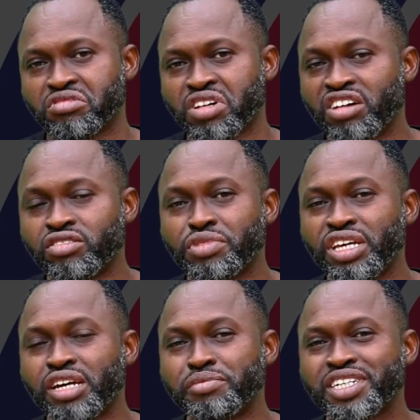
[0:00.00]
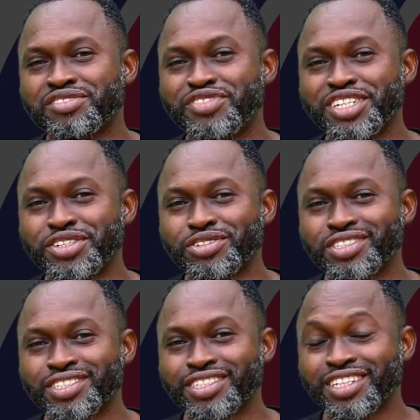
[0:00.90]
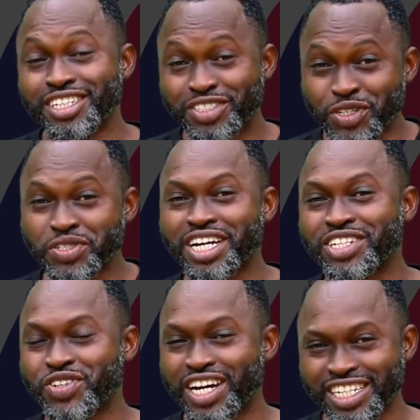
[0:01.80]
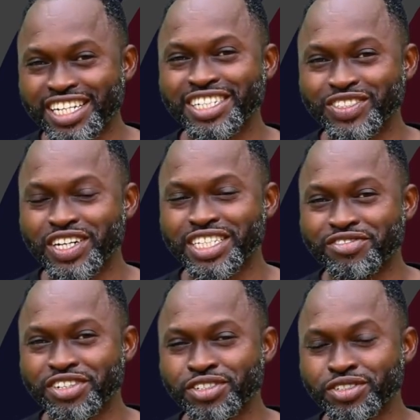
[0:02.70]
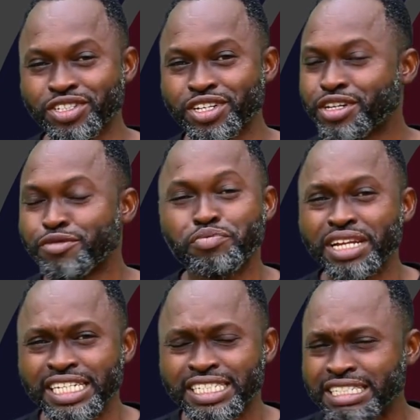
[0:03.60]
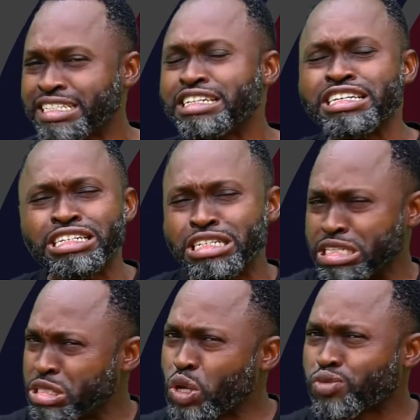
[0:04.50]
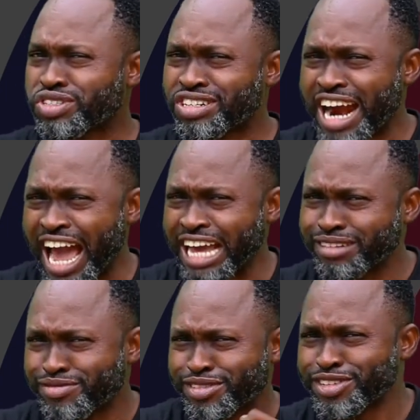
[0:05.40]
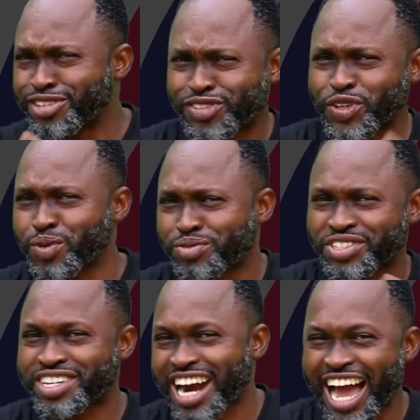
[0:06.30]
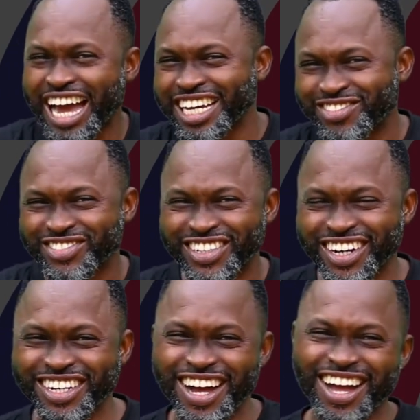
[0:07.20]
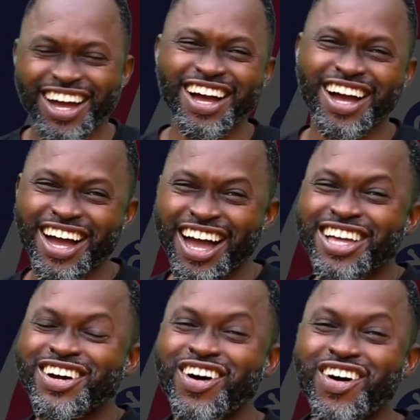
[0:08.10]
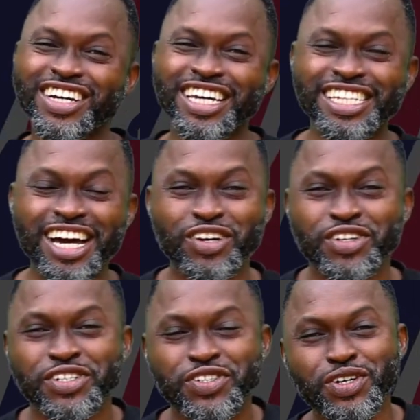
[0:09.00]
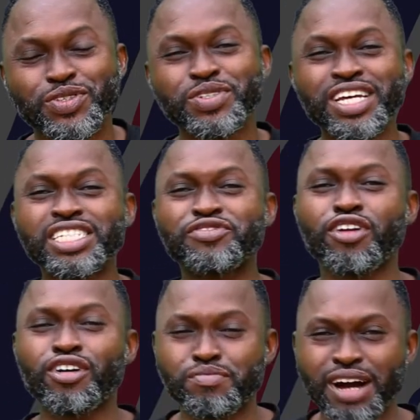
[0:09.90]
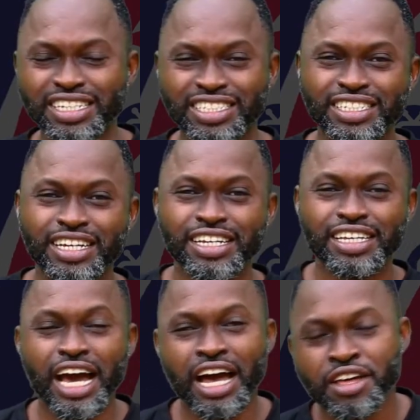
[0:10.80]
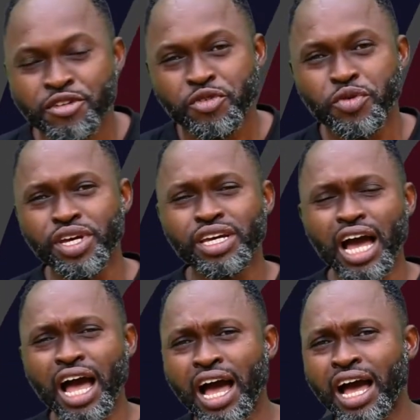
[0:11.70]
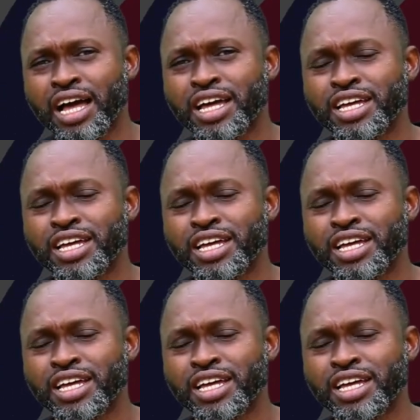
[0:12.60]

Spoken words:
I won't be here making videos. It shows that you are really enjoying our videos. Please, subscribe. Okay now, so today's Vlogmas, we are